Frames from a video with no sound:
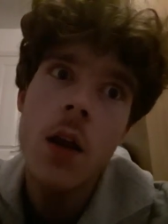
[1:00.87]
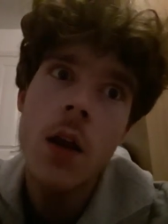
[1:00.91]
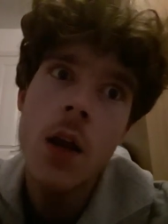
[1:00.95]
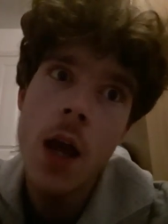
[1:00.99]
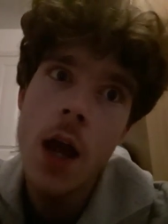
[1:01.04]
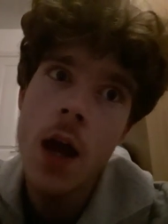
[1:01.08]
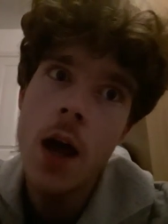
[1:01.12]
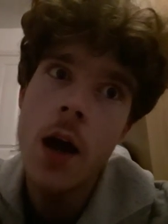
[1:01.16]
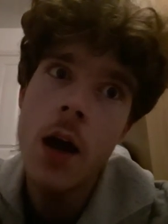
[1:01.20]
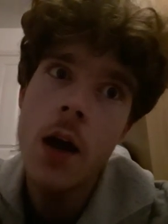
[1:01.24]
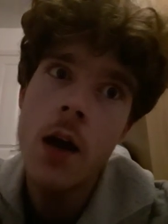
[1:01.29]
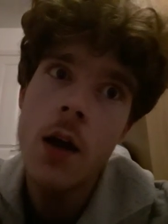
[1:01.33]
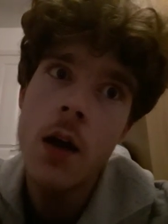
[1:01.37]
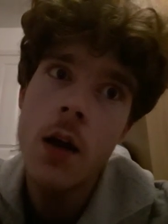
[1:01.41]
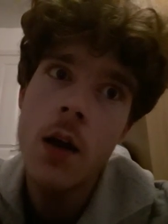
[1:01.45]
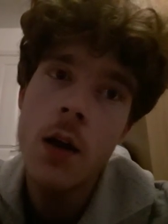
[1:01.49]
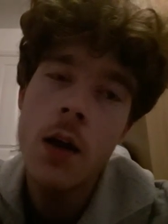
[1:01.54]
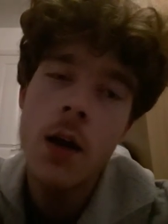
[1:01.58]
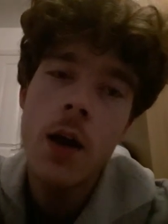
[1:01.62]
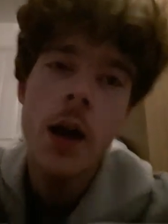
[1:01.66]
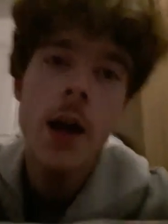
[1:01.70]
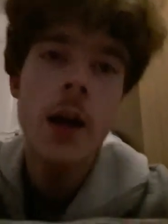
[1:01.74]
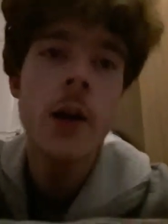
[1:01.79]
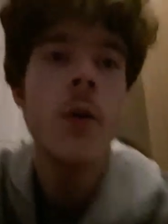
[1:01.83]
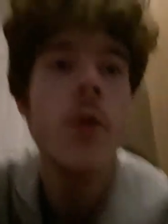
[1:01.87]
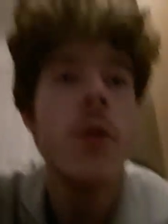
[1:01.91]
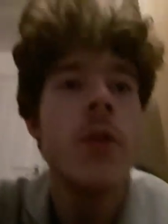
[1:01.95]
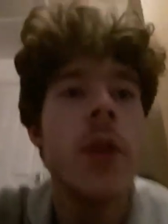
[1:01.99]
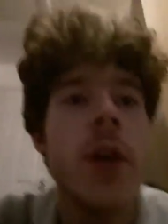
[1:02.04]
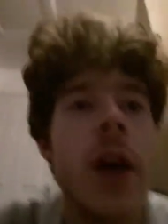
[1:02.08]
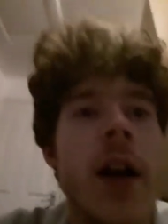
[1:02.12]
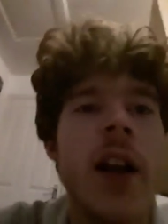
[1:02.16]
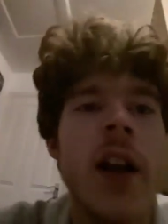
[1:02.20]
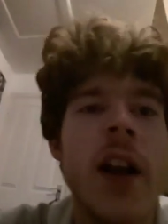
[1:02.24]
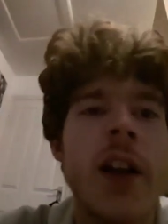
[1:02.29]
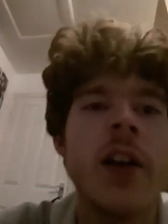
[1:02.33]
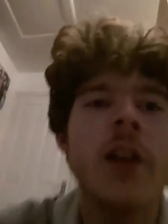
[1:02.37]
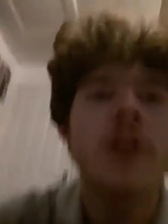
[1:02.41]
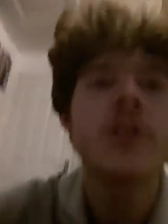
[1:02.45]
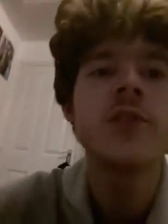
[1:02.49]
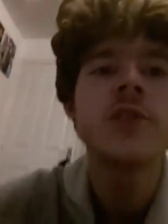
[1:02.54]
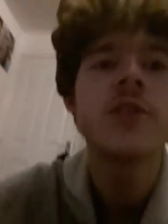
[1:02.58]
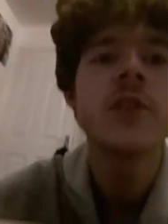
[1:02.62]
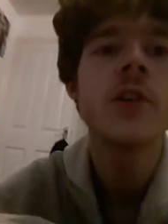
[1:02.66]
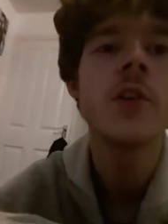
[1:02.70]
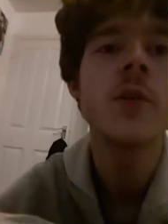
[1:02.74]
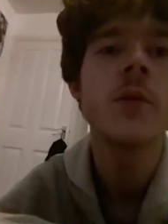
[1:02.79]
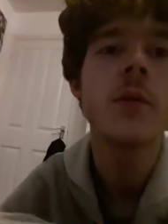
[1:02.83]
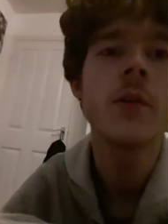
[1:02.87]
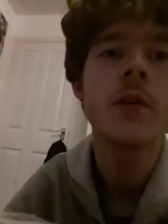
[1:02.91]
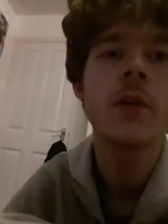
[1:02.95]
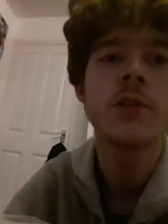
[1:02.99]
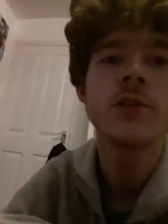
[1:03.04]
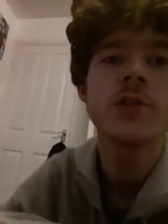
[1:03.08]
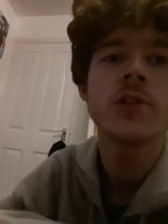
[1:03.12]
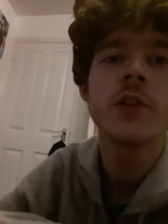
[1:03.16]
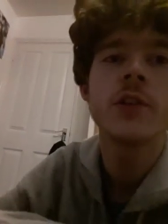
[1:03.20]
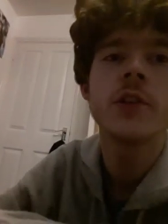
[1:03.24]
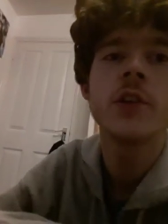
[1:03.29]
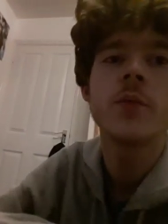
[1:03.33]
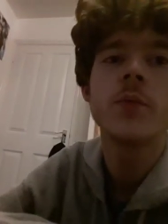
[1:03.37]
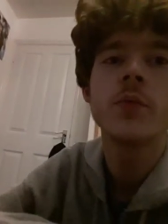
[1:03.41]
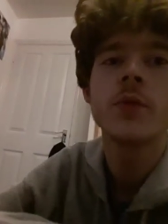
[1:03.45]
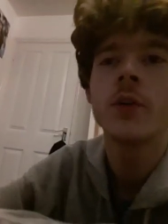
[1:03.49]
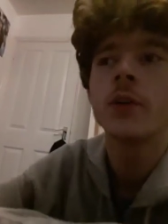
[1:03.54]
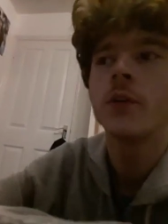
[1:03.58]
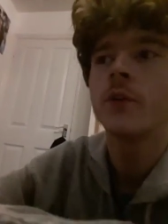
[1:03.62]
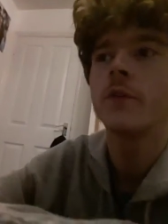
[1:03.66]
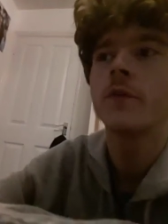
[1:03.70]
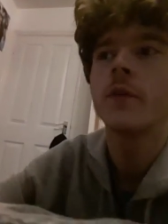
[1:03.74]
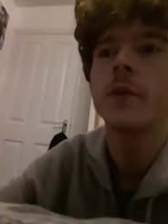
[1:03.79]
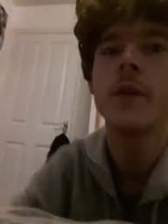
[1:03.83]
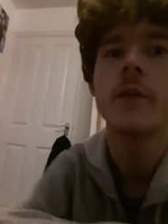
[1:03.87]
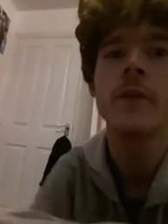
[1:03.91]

Yeah, and I'll and I'll show you I'll show you proof in